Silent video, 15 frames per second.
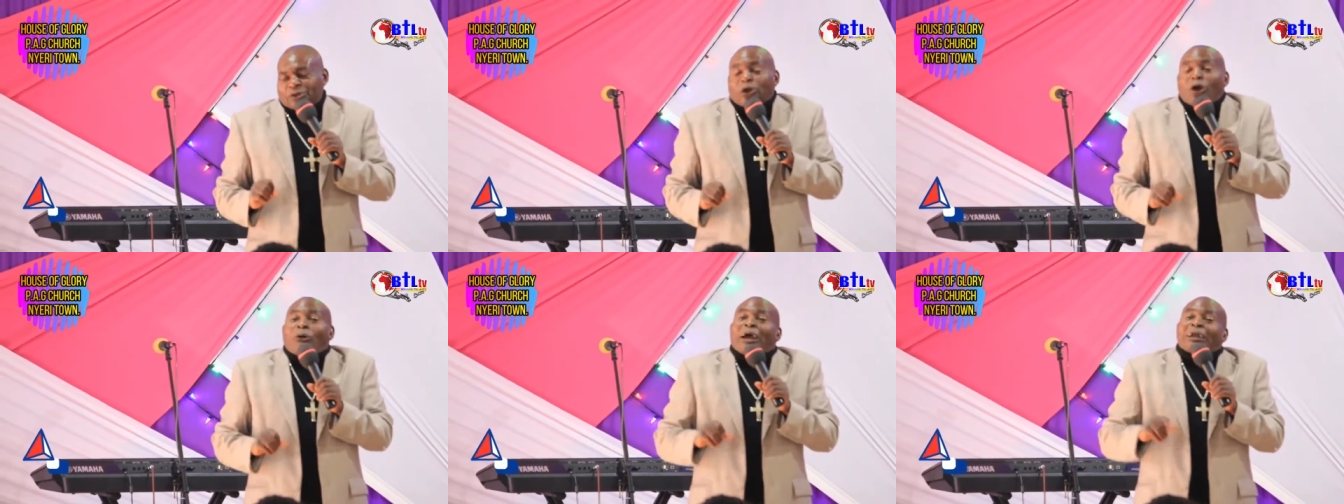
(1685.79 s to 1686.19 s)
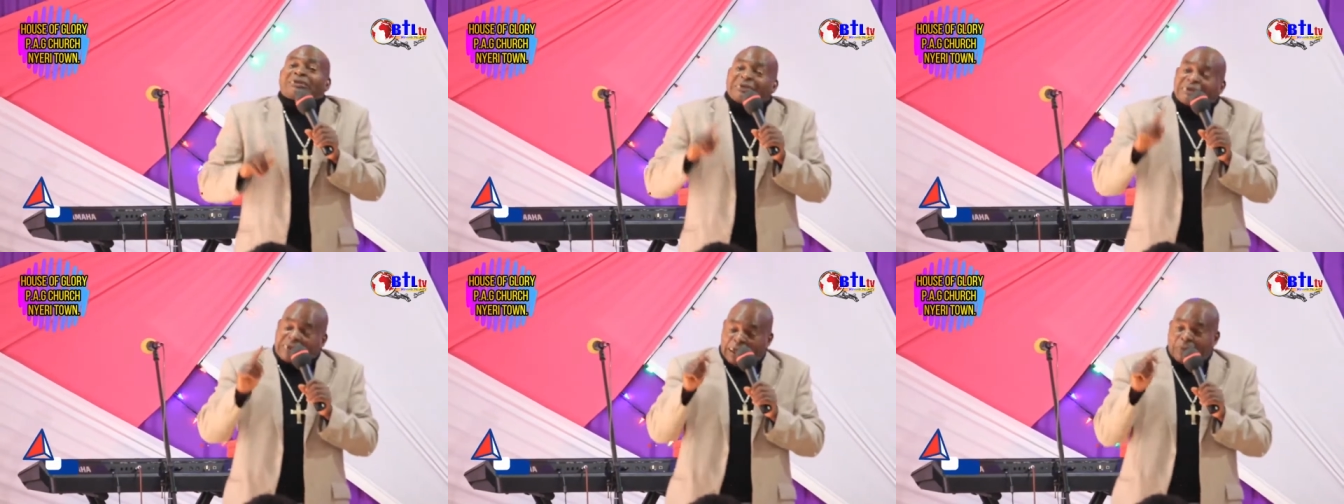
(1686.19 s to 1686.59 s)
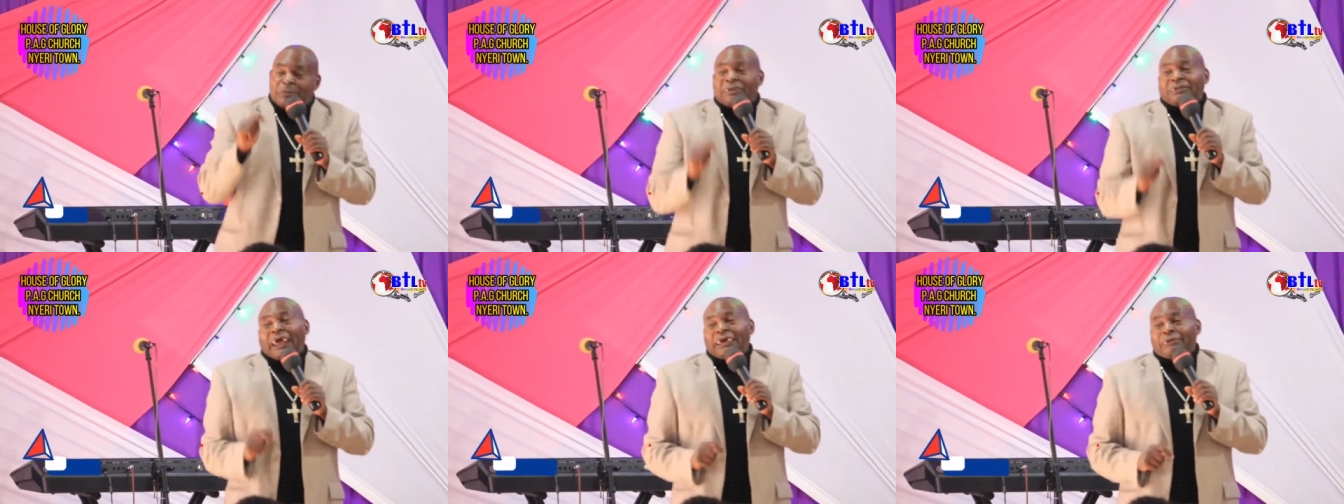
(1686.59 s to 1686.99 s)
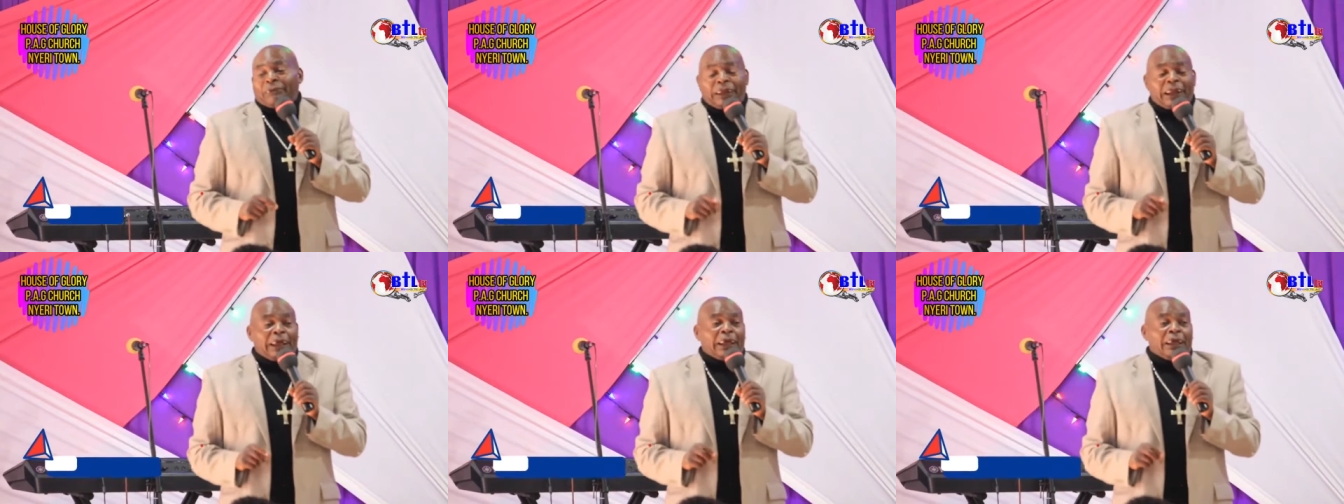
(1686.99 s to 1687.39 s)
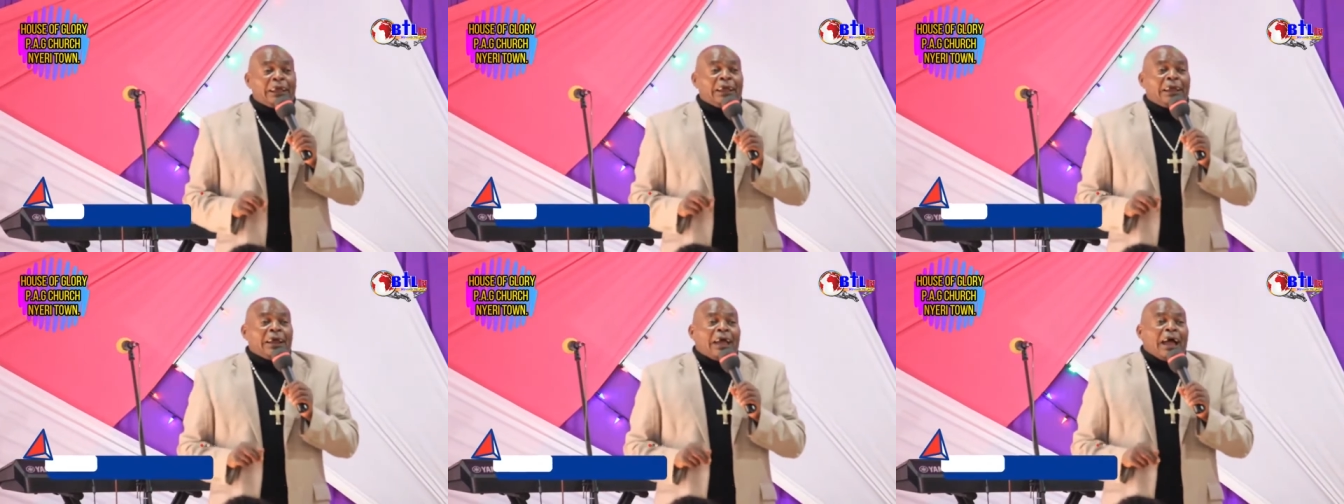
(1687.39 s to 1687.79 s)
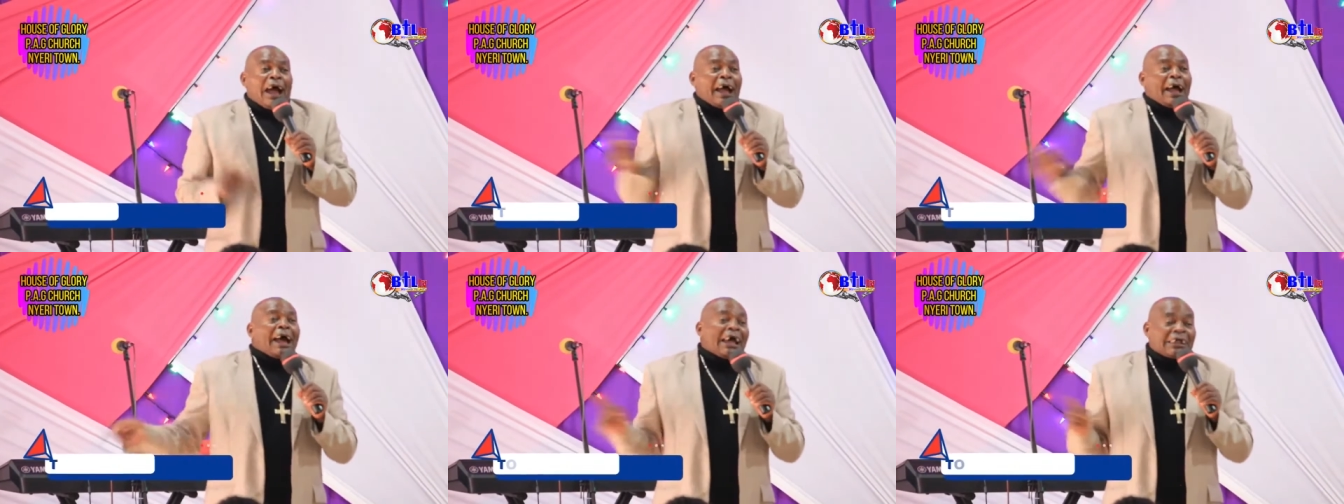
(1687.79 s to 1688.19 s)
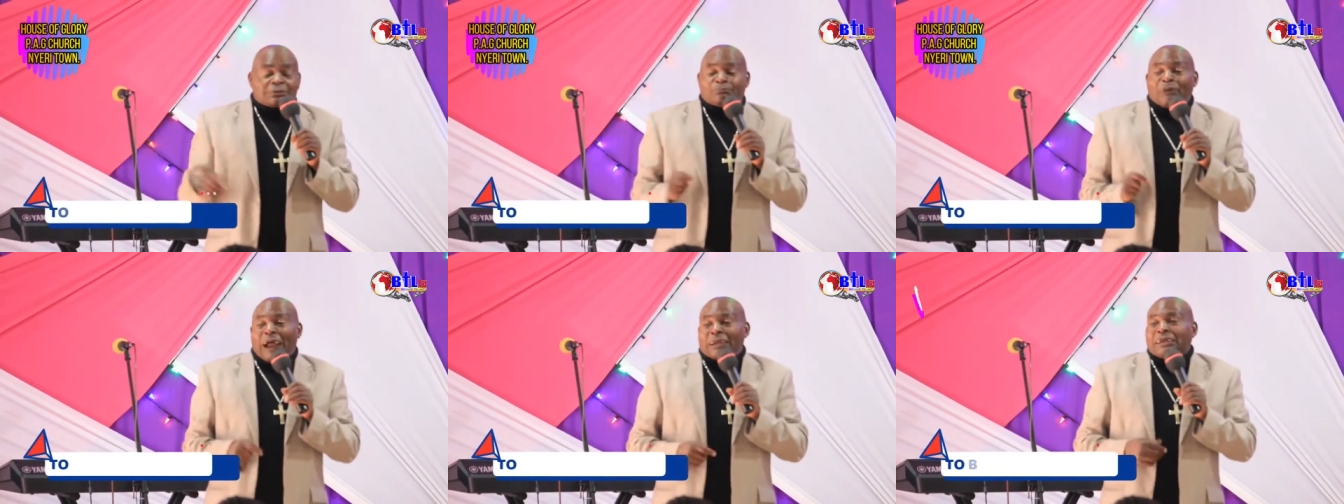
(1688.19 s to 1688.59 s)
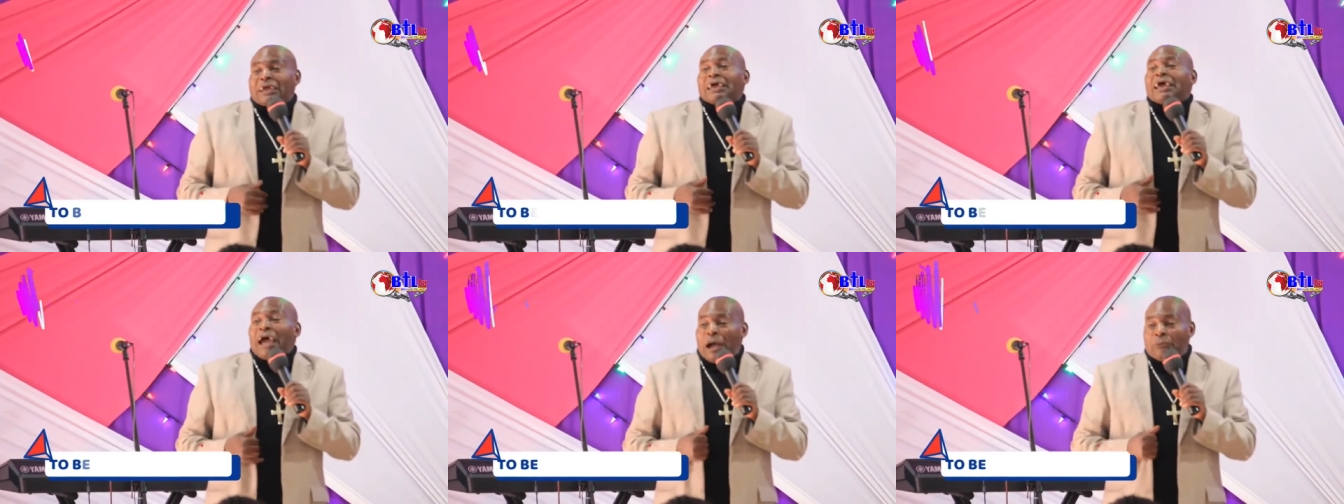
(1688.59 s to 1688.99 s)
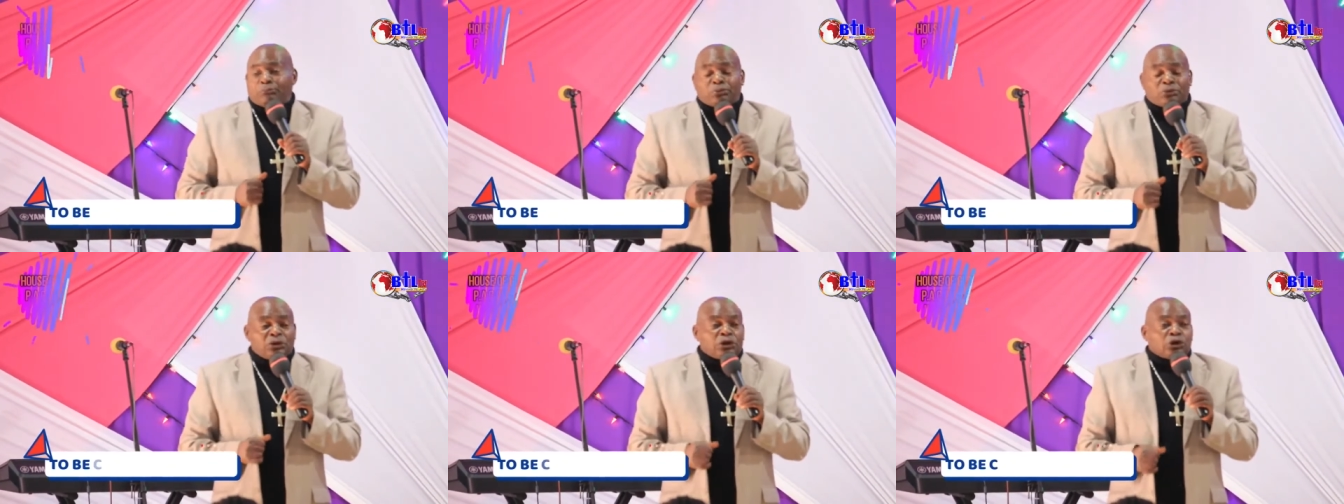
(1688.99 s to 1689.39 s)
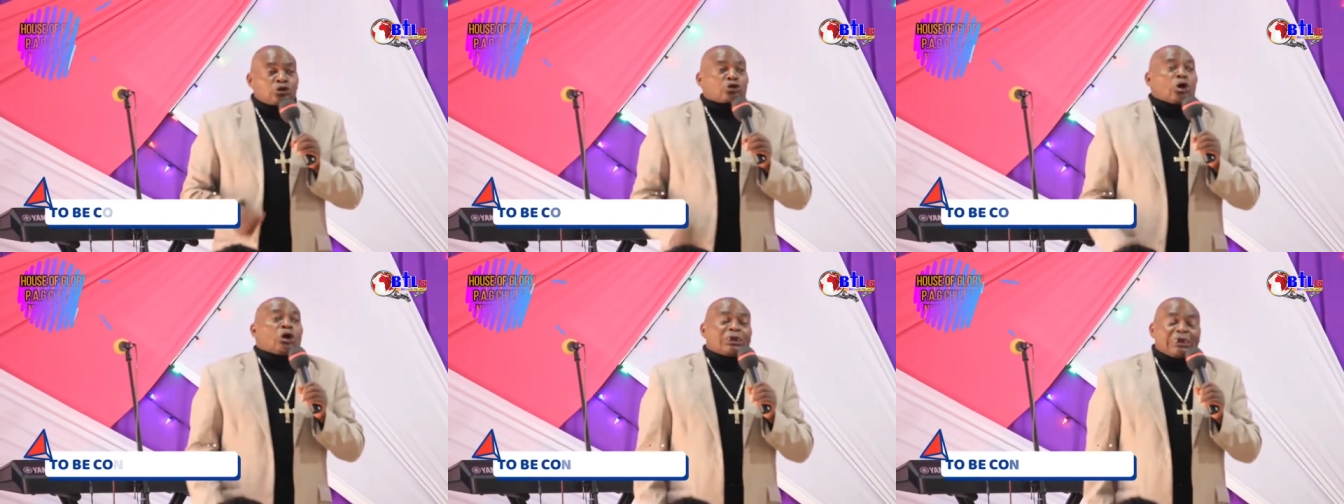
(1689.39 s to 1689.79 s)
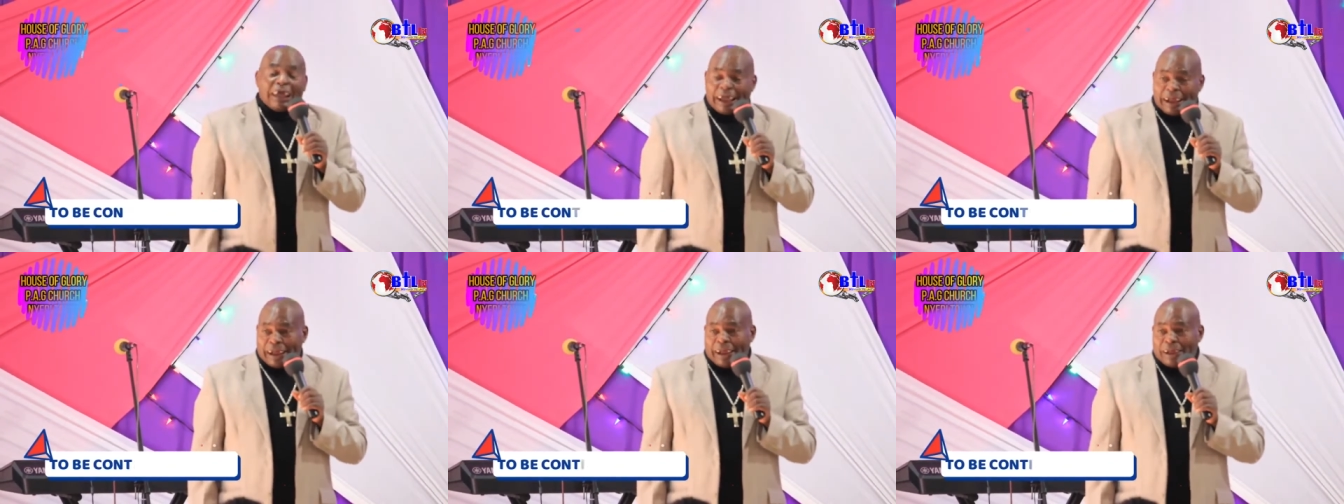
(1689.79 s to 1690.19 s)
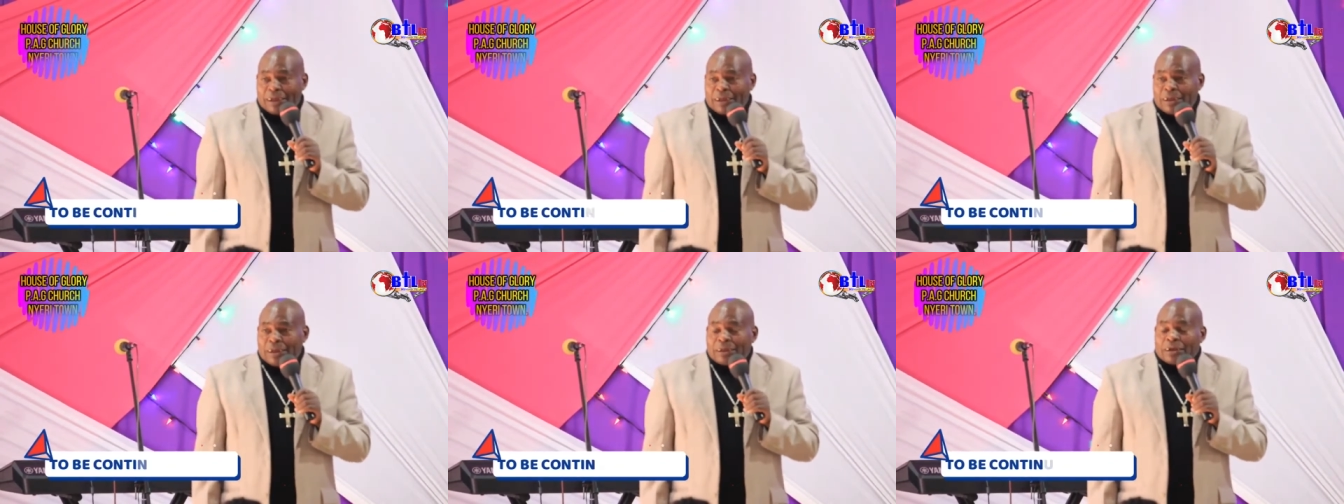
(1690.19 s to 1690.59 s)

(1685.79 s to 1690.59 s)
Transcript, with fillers: So when she came in the evening, her husband Ahab told her